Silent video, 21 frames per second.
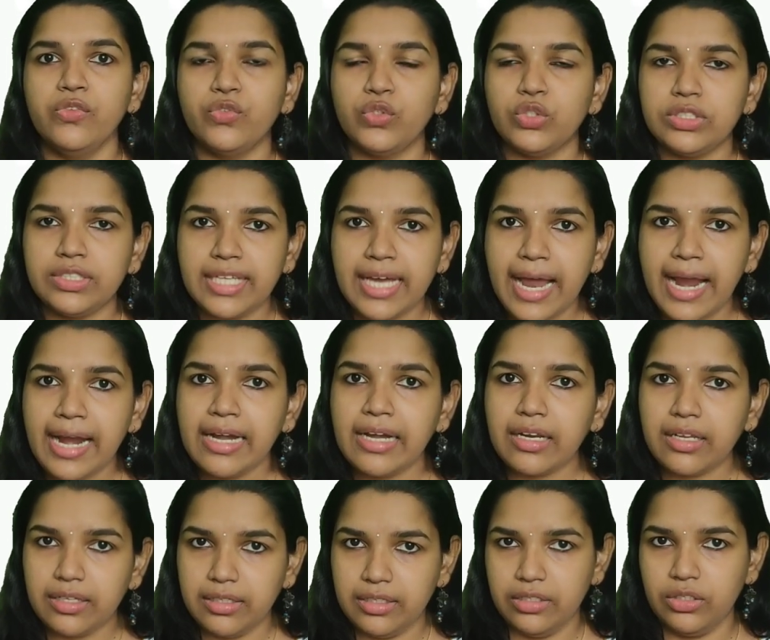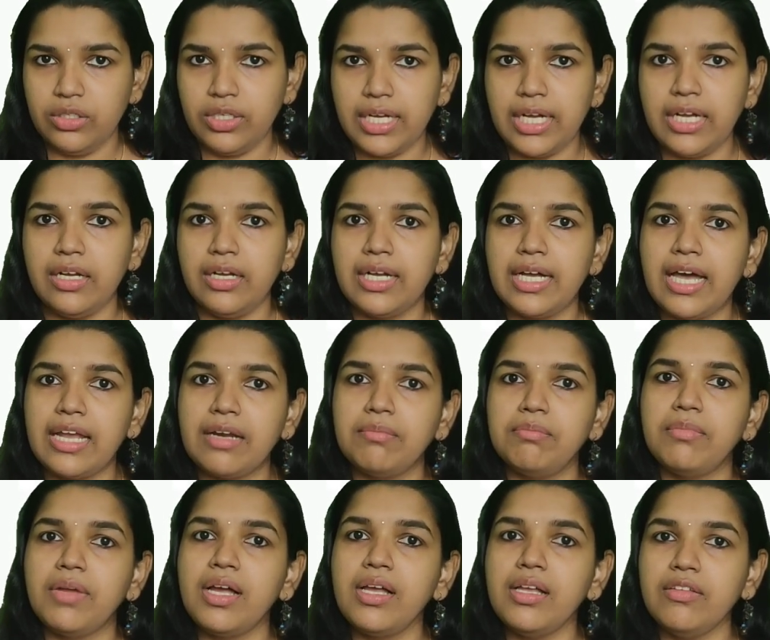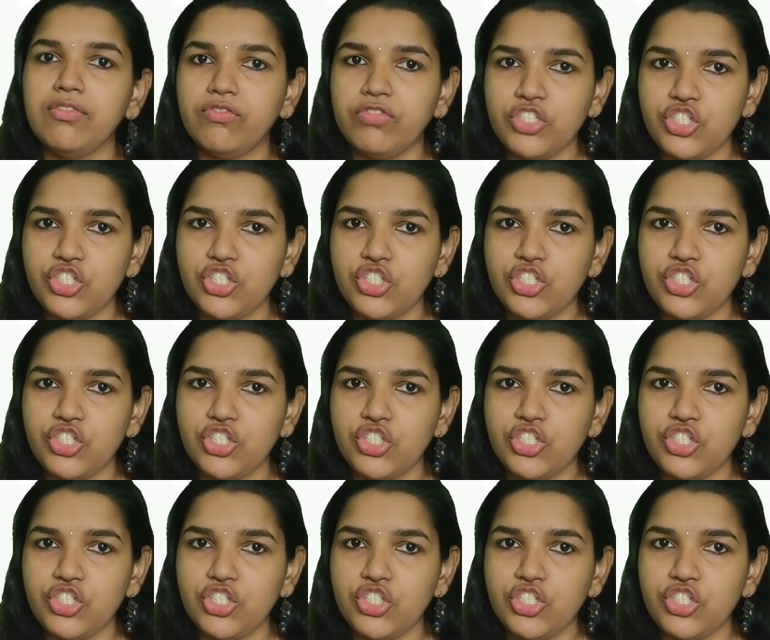So that karma,